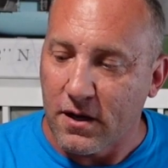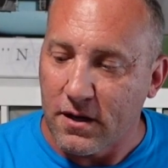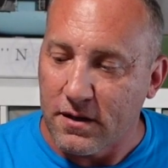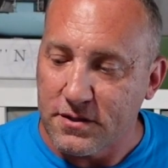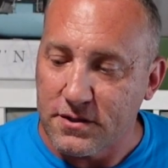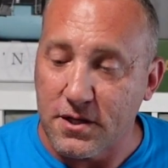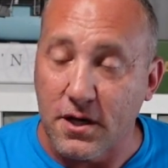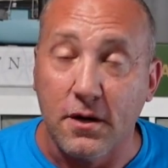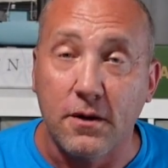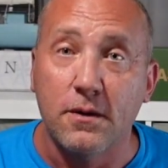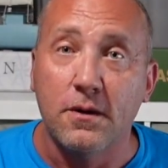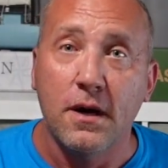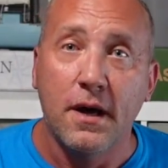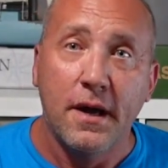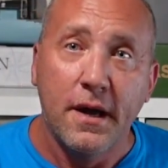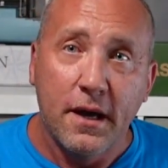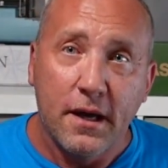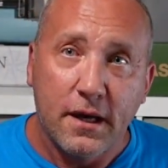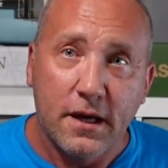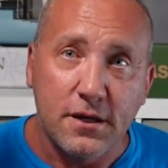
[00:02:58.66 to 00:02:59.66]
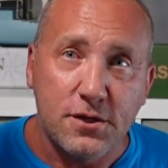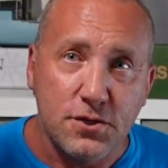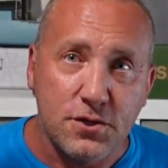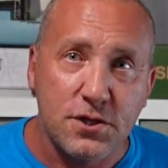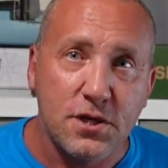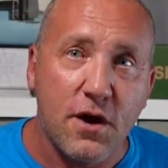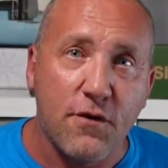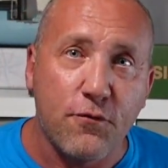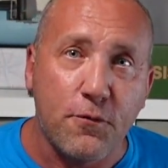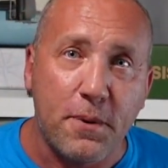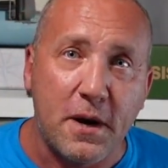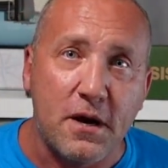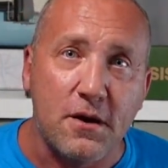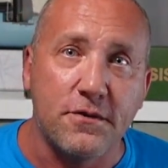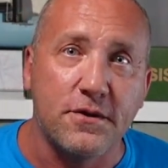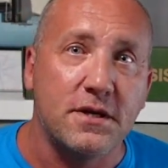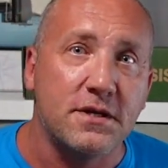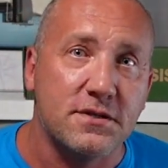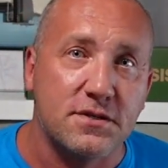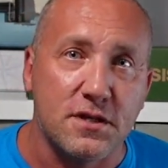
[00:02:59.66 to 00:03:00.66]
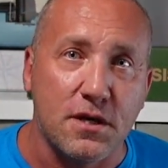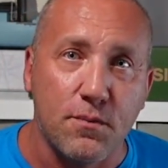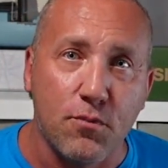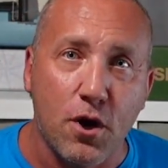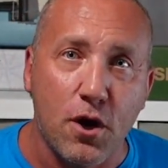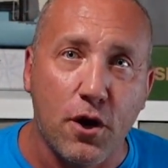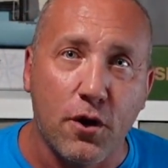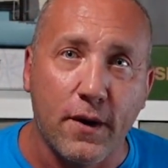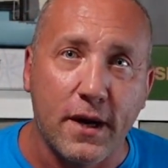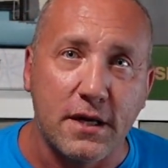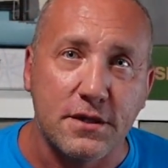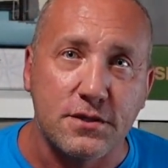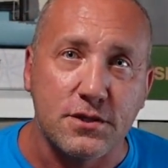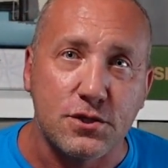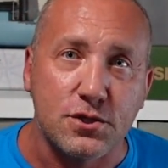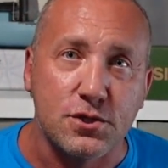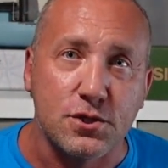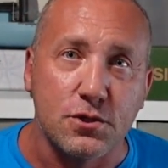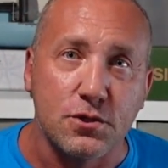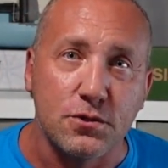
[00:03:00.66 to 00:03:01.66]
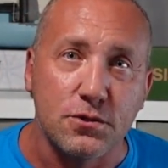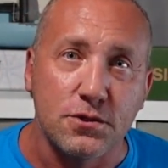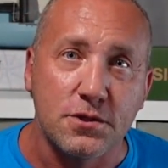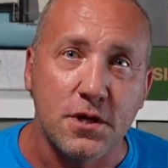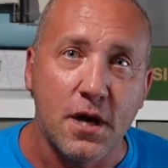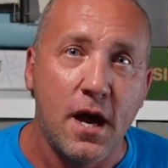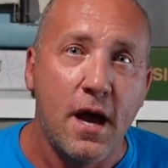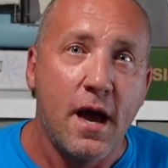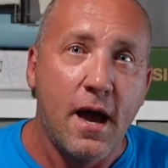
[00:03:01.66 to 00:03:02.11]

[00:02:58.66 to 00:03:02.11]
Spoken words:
So get yourself a pair of these Zebra Oasis shoes